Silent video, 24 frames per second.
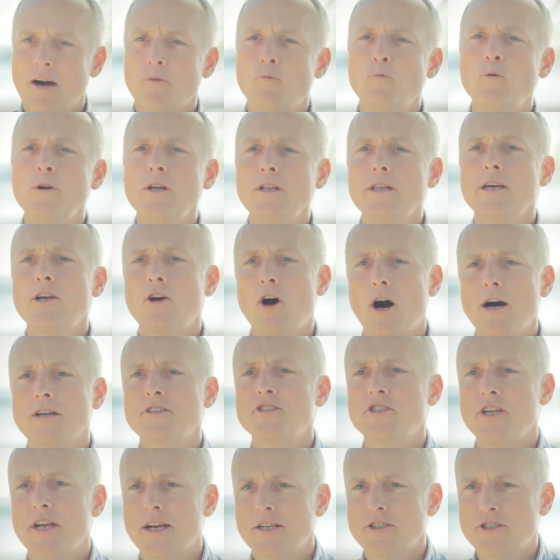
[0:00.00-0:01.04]
A really
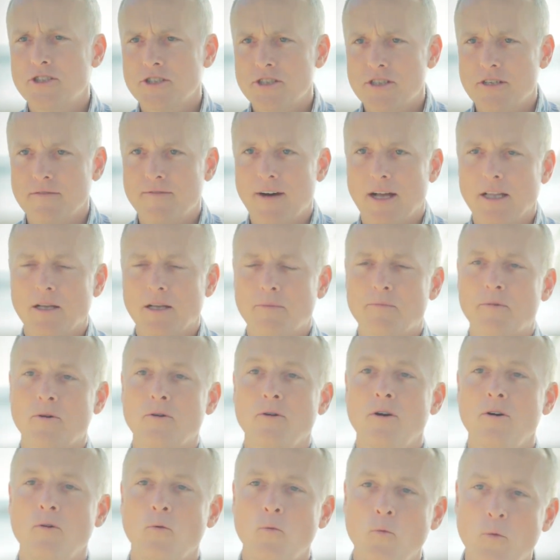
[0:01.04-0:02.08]
conscientious
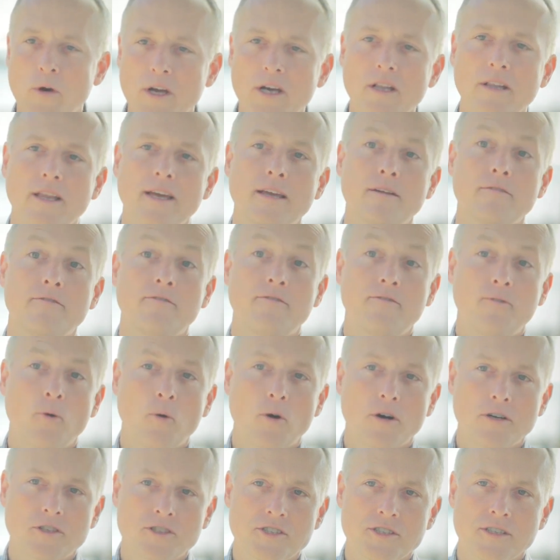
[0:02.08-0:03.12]
developer will
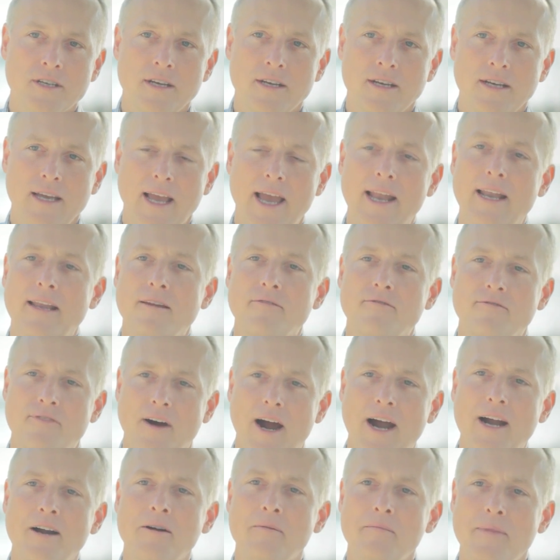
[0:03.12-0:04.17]
enforce an
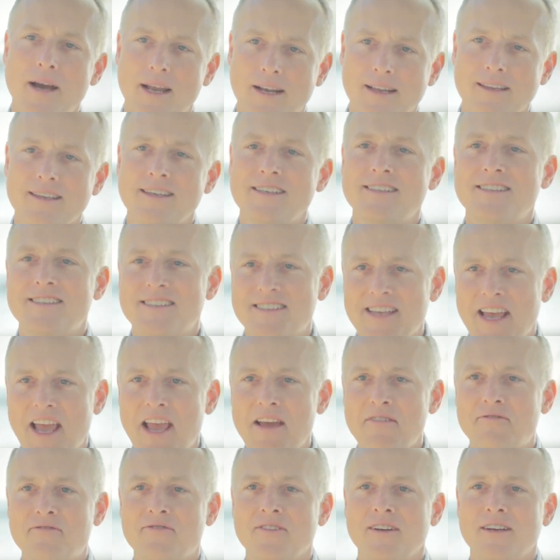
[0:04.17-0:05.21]
environmentally
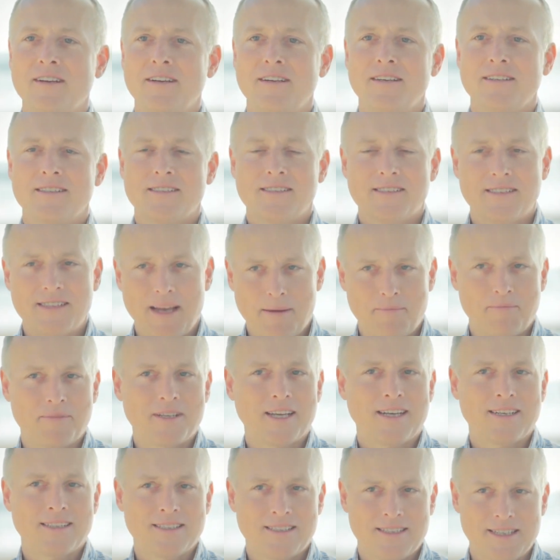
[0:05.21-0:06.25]
safe
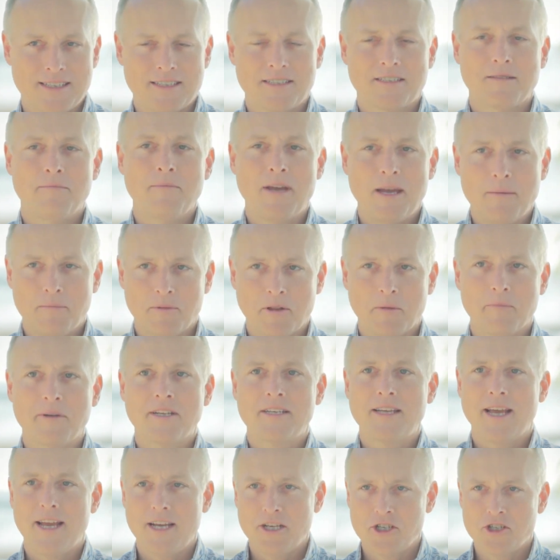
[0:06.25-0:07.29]
septic system
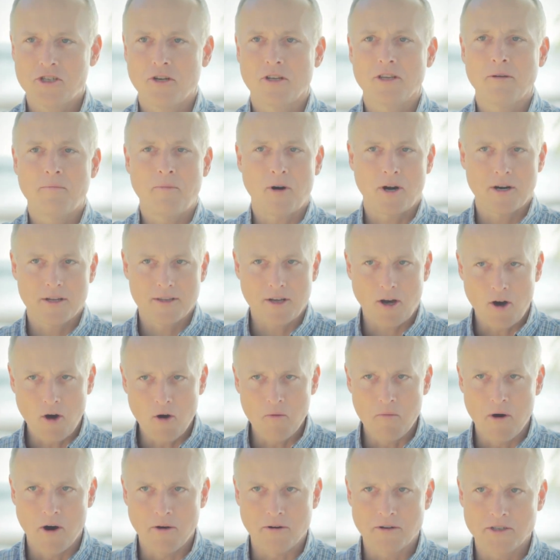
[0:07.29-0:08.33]
implementation on the part of the
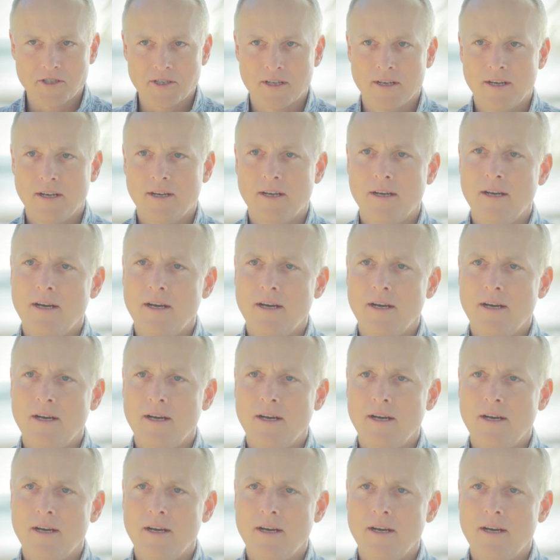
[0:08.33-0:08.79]
homeowners.